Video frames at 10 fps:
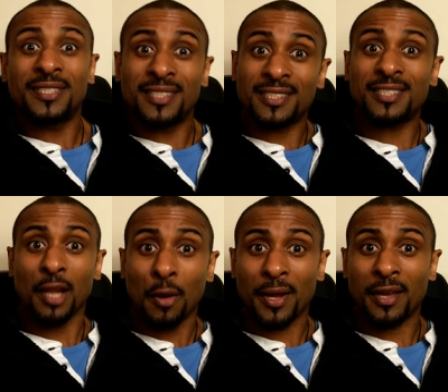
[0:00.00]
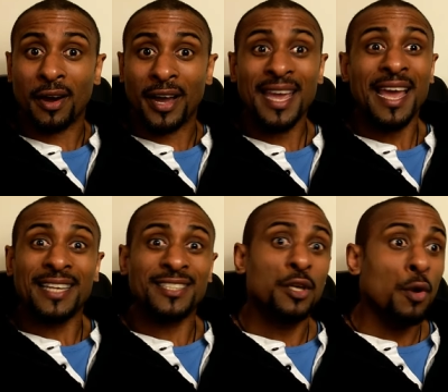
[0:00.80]
whereas the slower guy
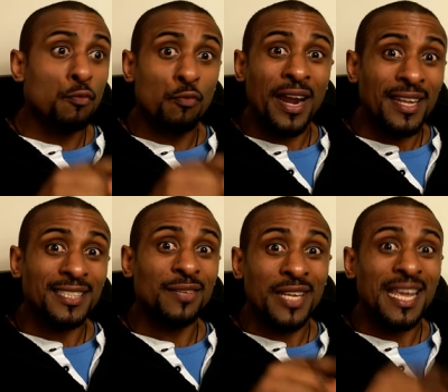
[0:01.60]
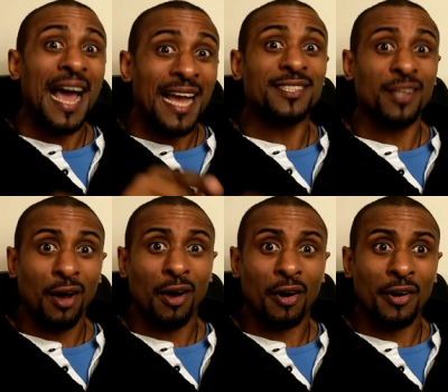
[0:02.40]
has to go relatively as
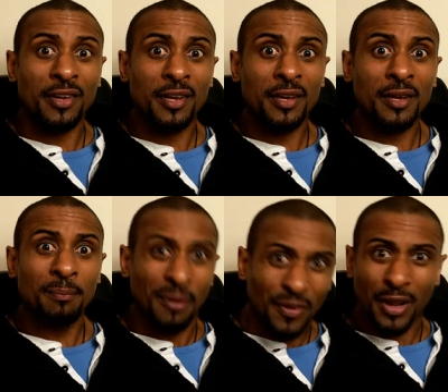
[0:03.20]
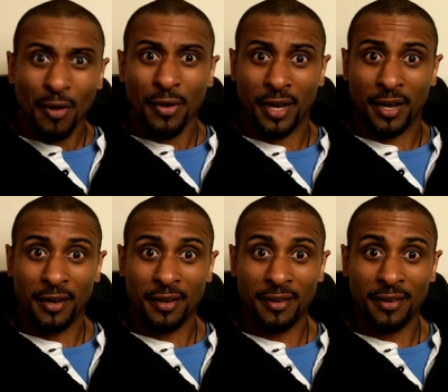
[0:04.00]
hard, but for
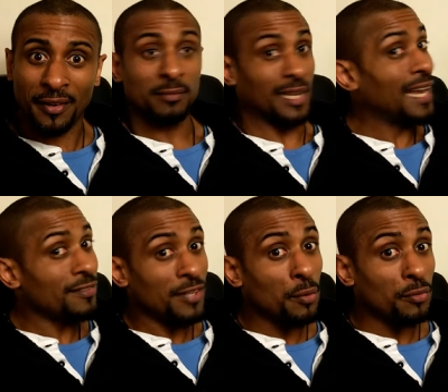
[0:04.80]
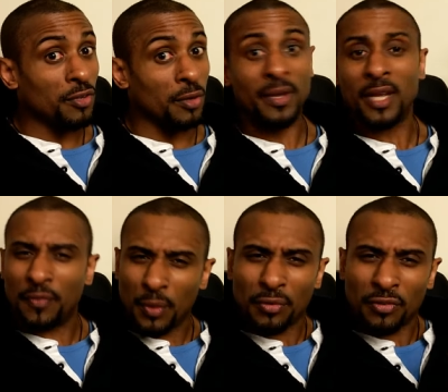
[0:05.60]
longer. So that tells you,
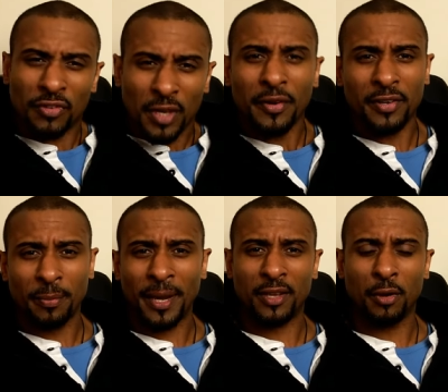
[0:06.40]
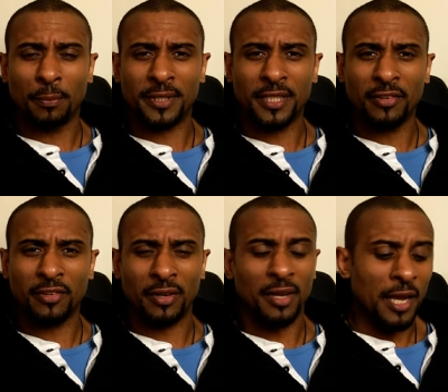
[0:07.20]
if you're serious about your
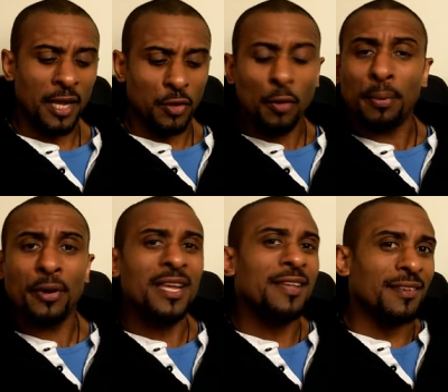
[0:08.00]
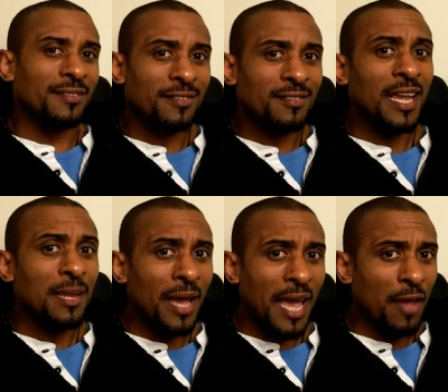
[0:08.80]
competition, you're putting in the
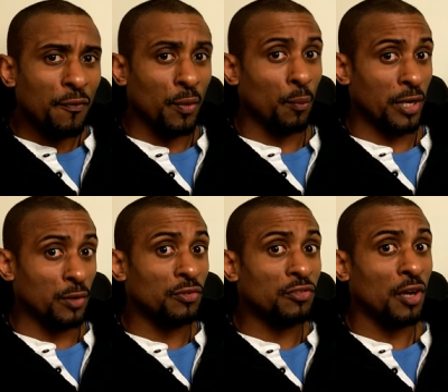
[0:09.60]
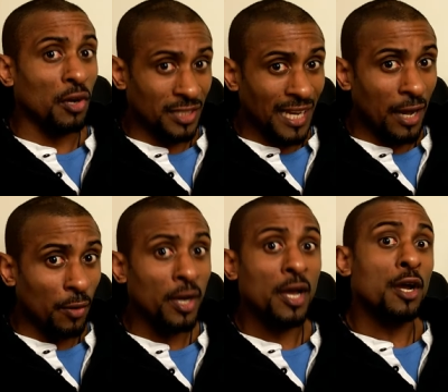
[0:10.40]
same effort when you start
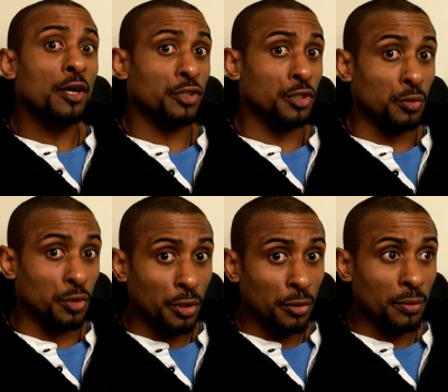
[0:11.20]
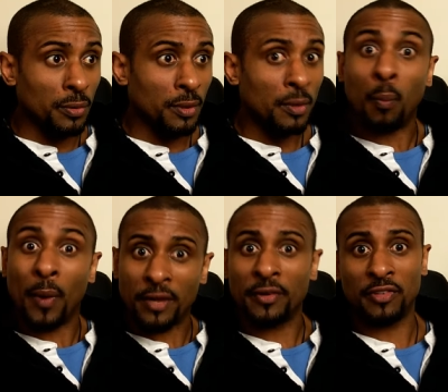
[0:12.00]
out as you do
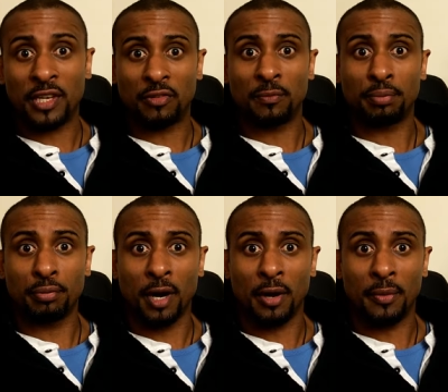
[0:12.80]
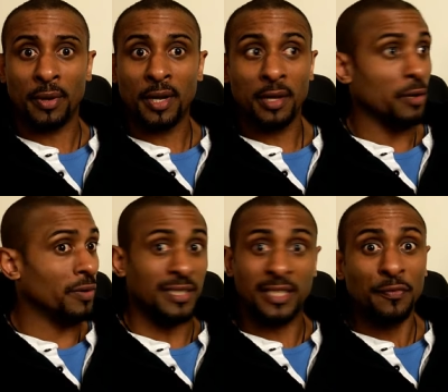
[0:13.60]
when you're a seasoned pro.
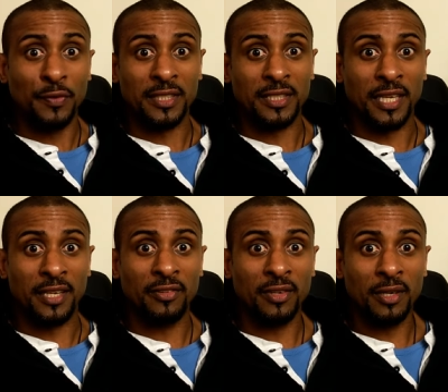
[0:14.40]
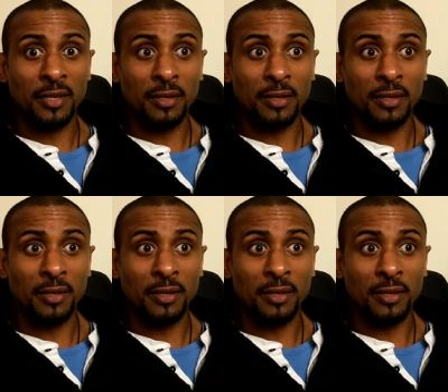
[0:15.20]
The only difference is